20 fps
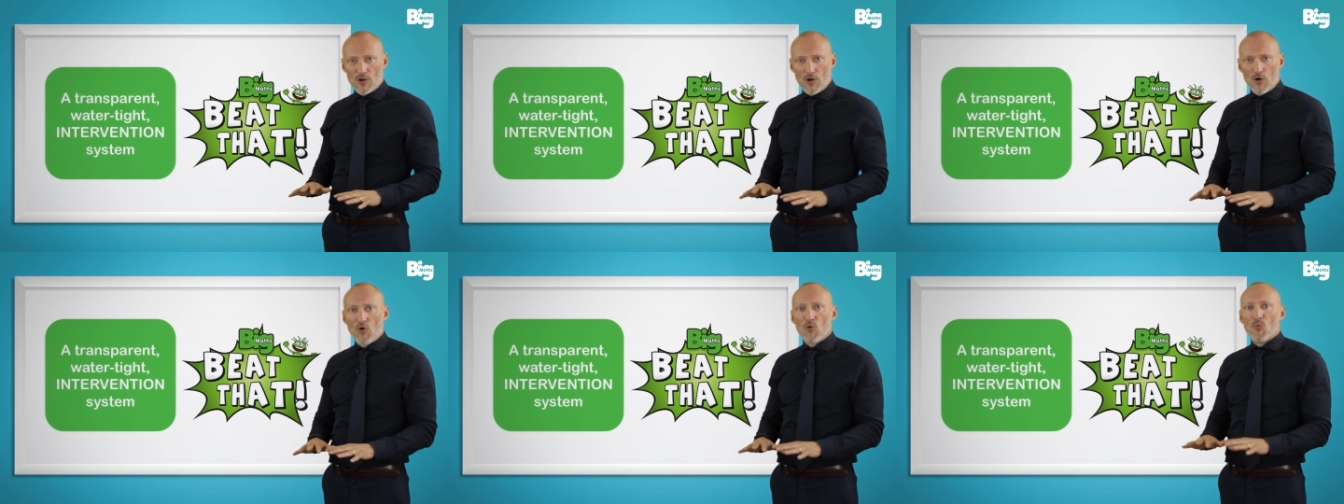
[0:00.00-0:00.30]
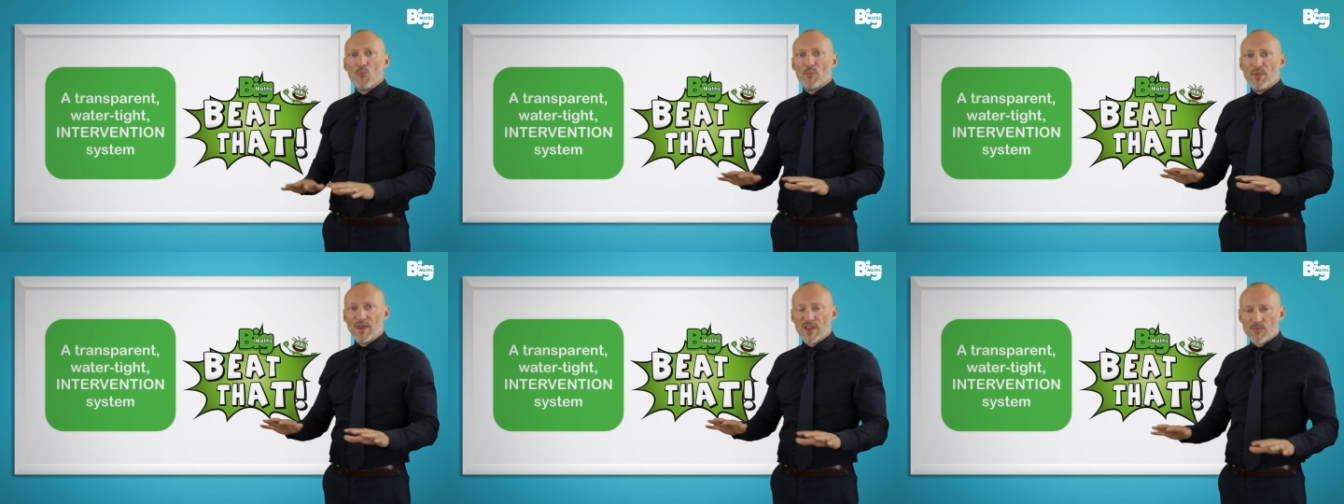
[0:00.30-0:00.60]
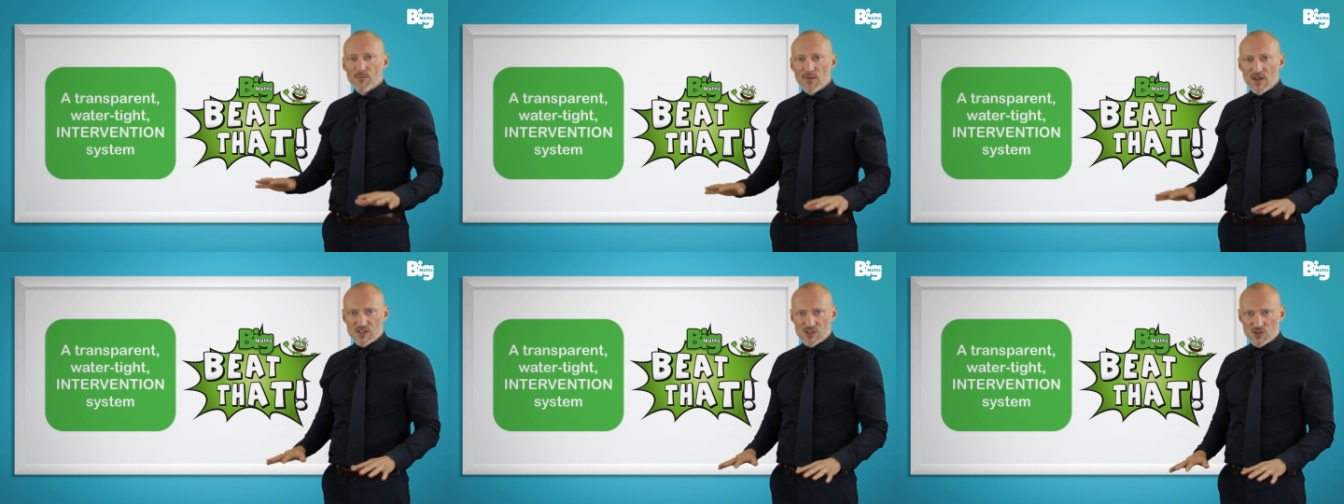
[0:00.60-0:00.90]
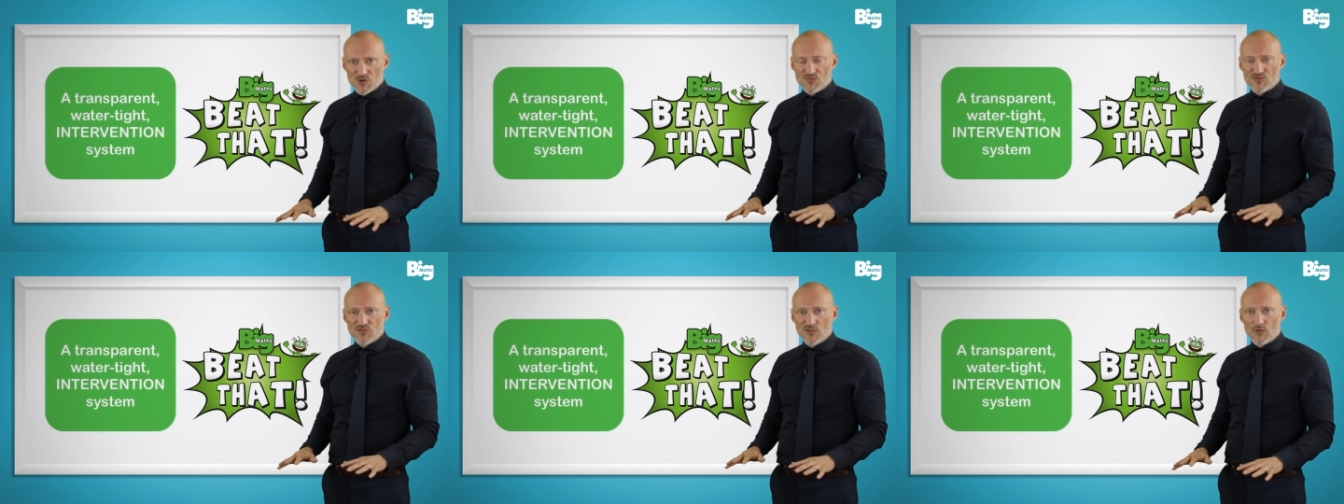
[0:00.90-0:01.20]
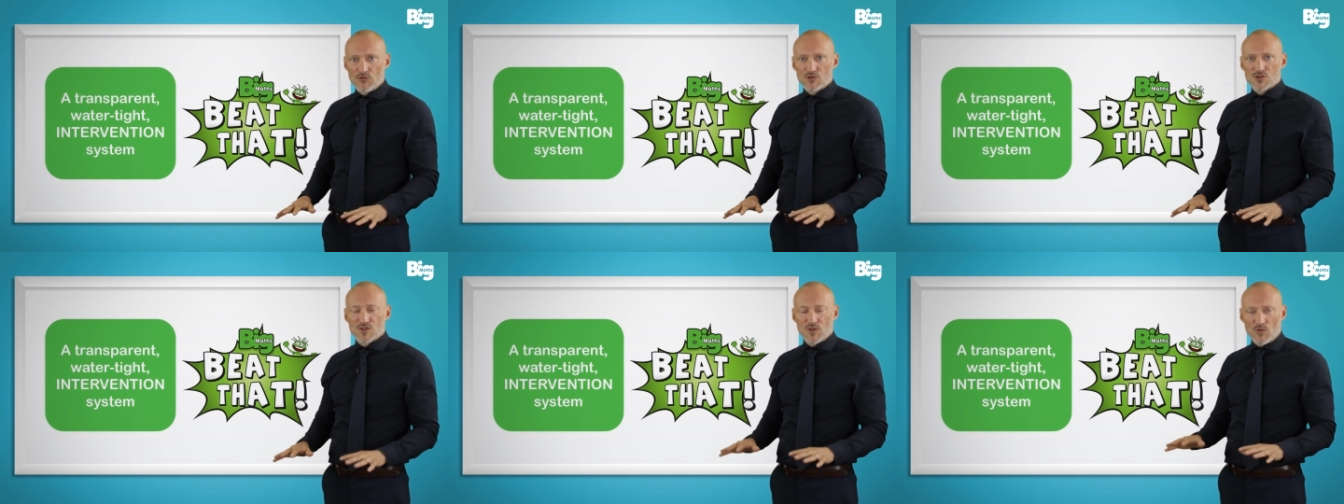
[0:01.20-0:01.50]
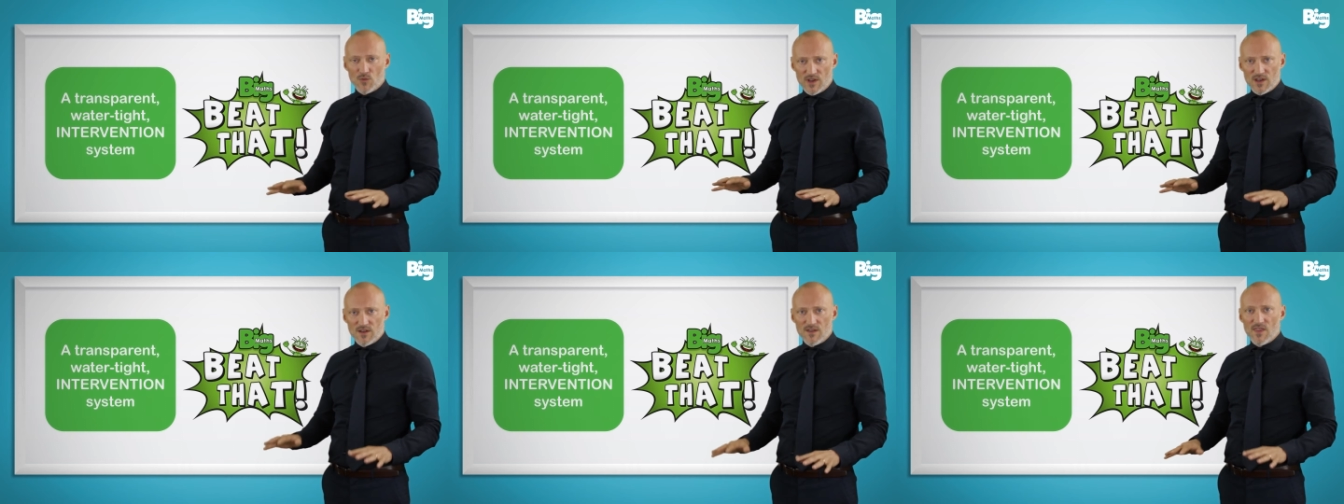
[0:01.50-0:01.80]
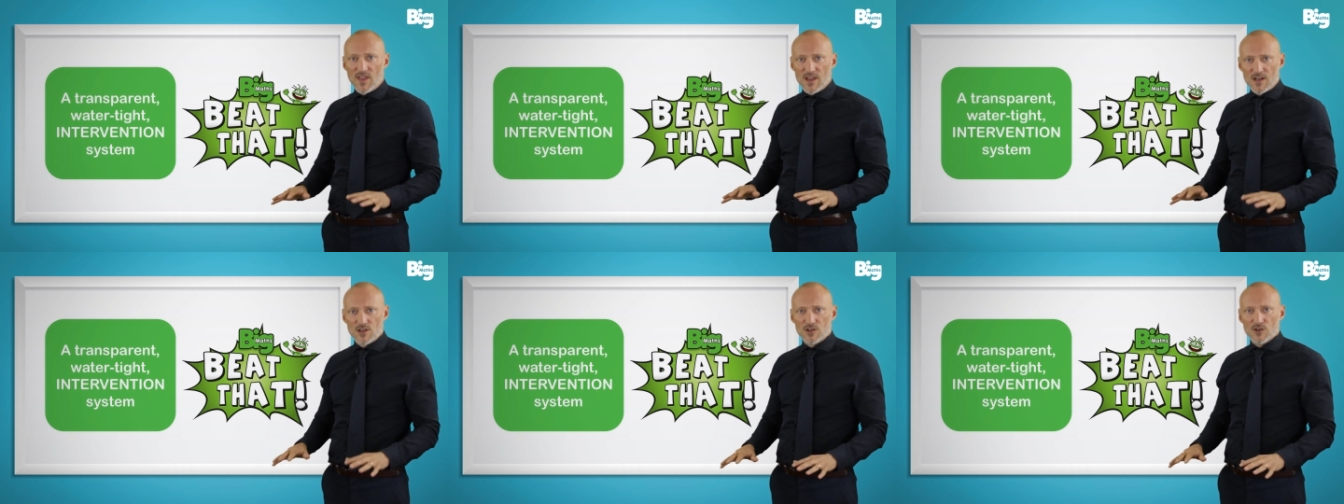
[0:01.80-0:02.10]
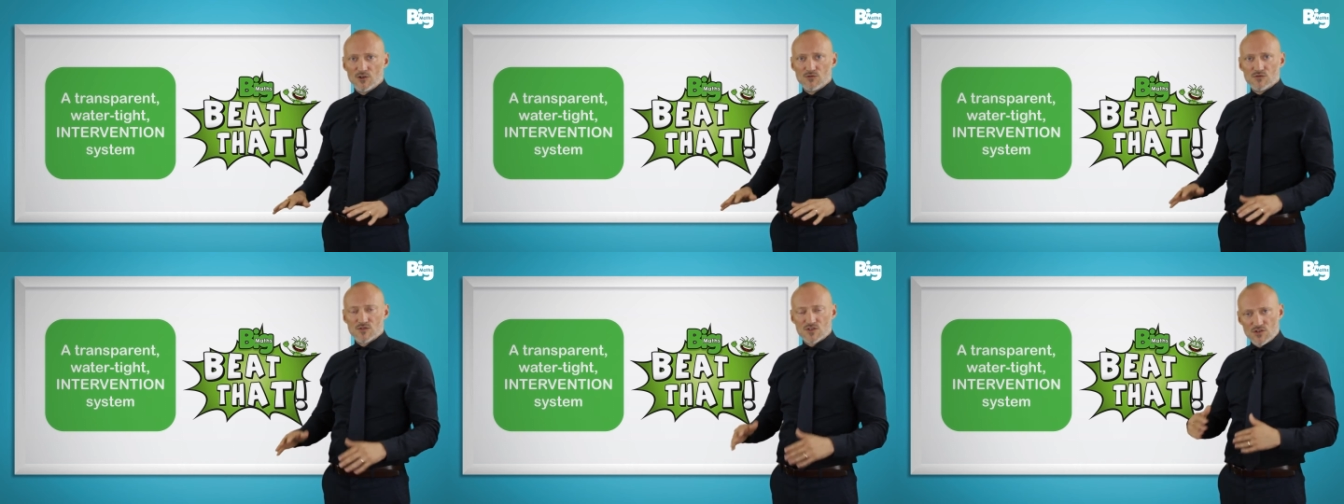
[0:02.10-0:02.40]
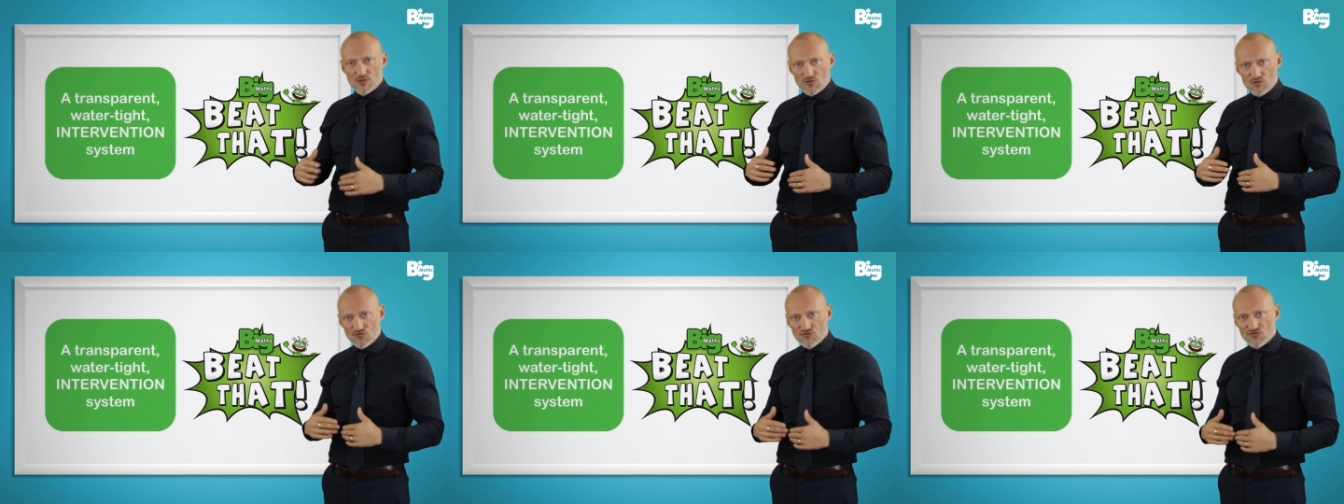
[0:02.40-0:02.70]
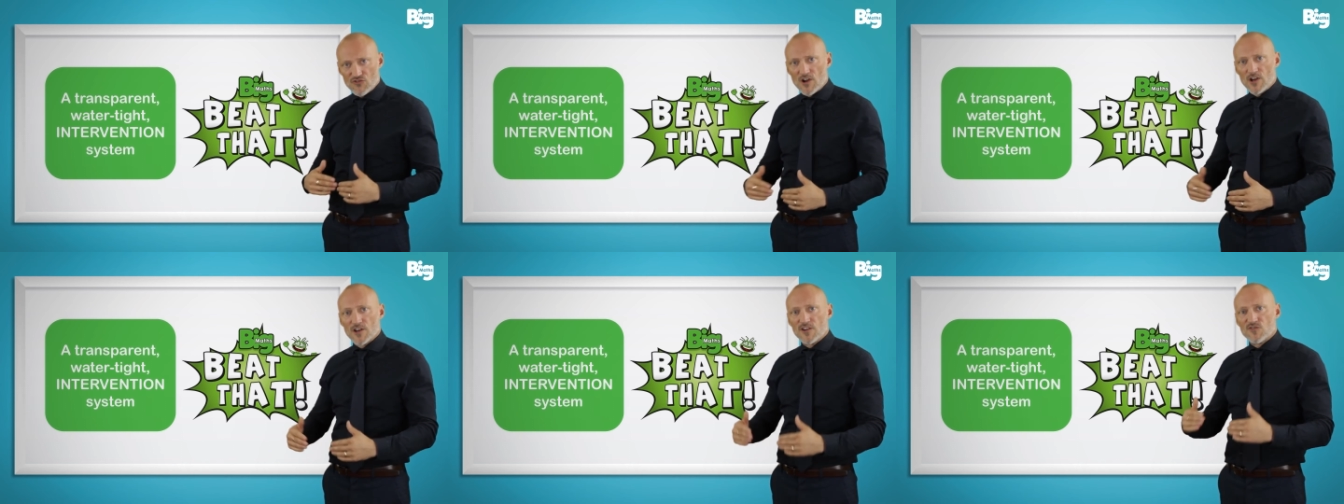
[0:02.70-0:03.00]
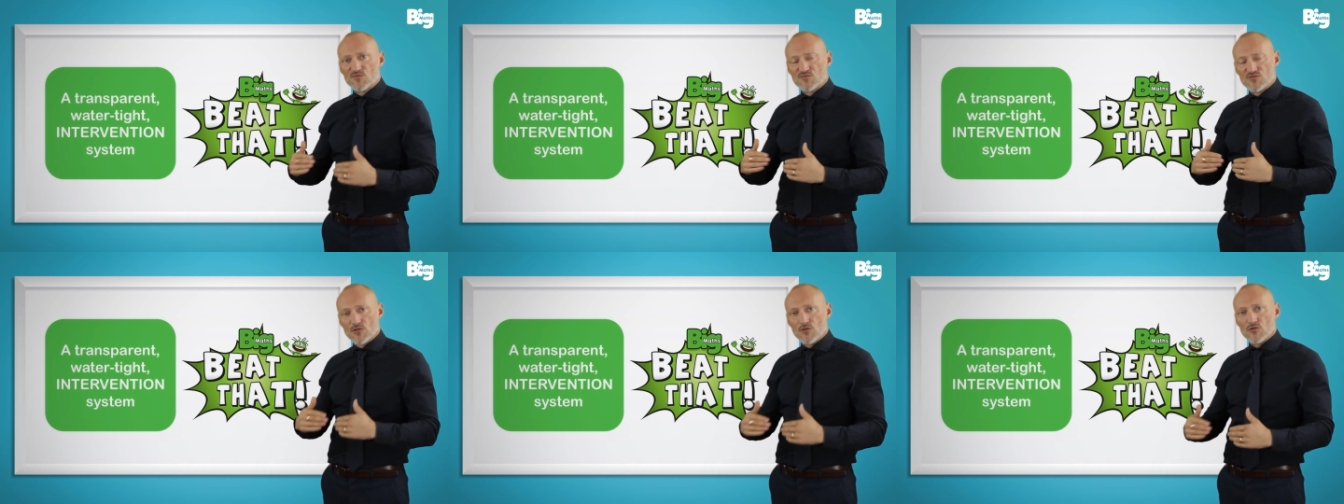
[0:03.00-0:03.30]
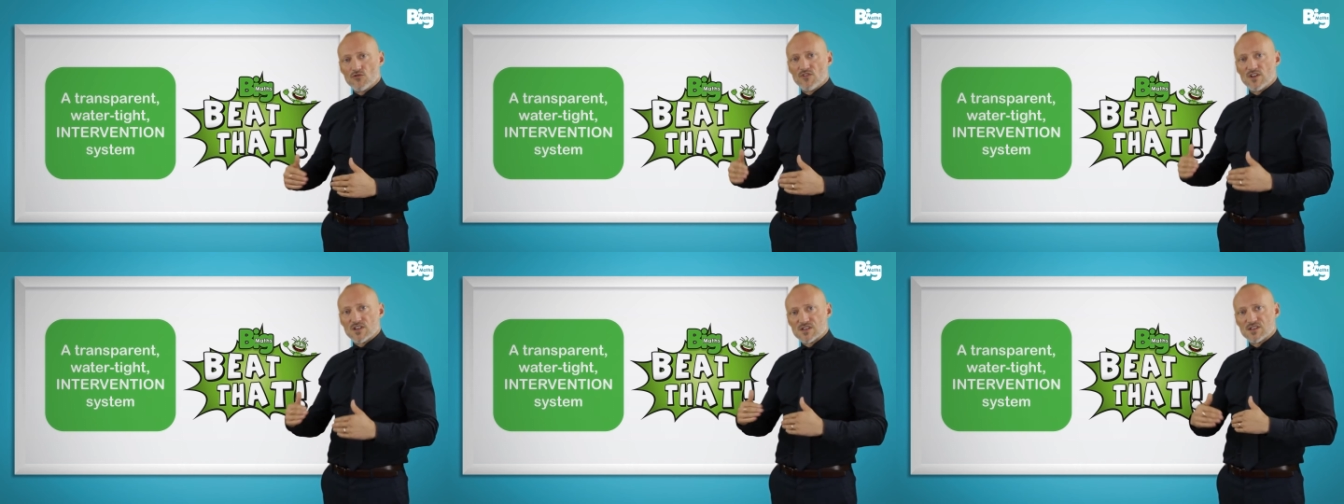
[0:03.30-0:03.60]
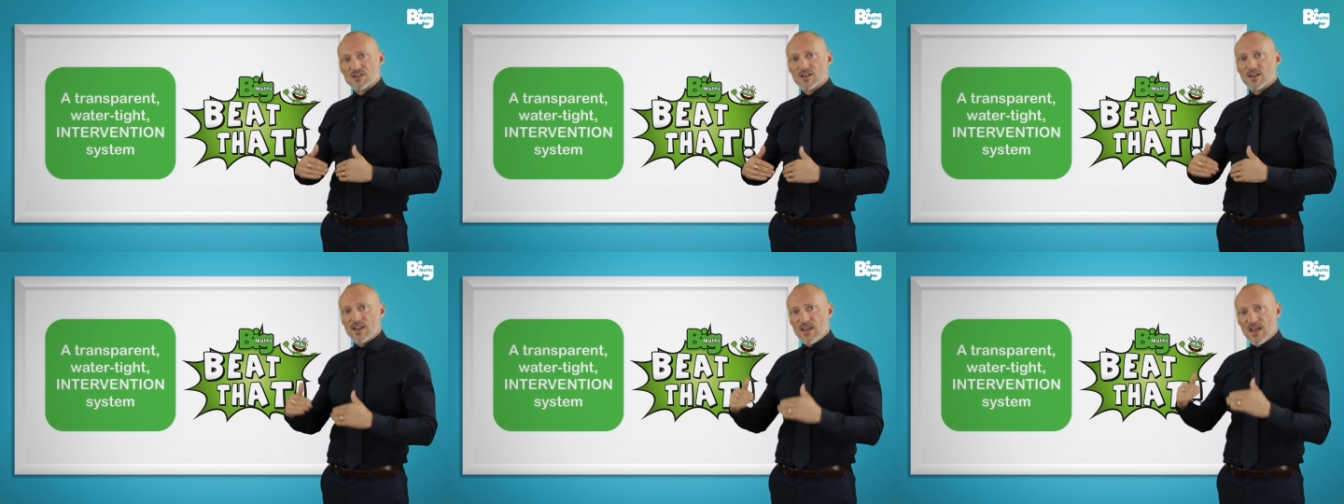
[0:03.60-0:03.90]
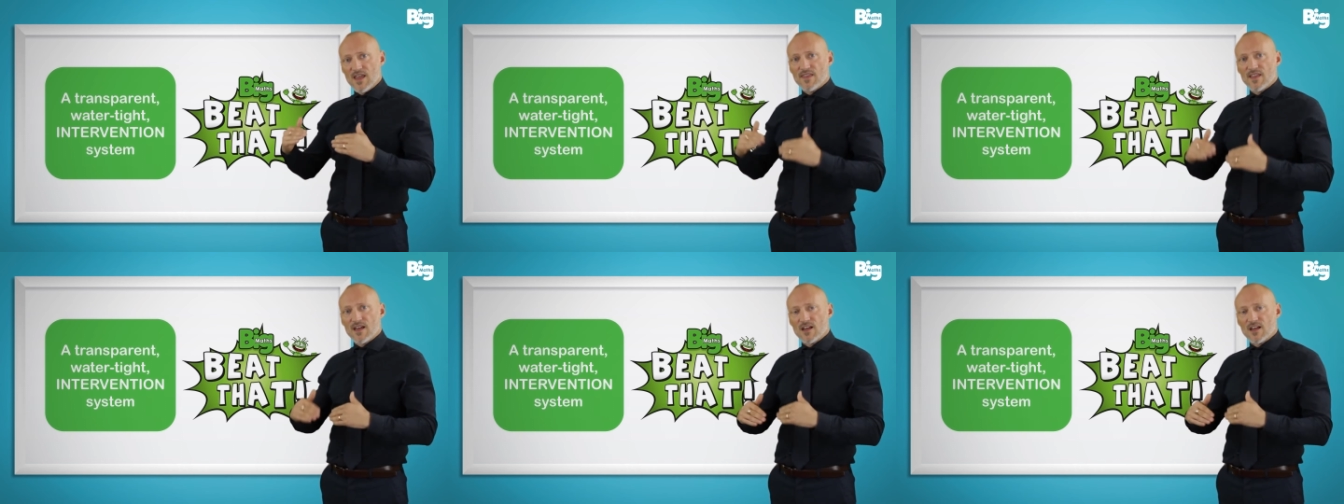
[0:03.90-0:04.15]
a whole Big Maths approach that we can then use to drive progress and get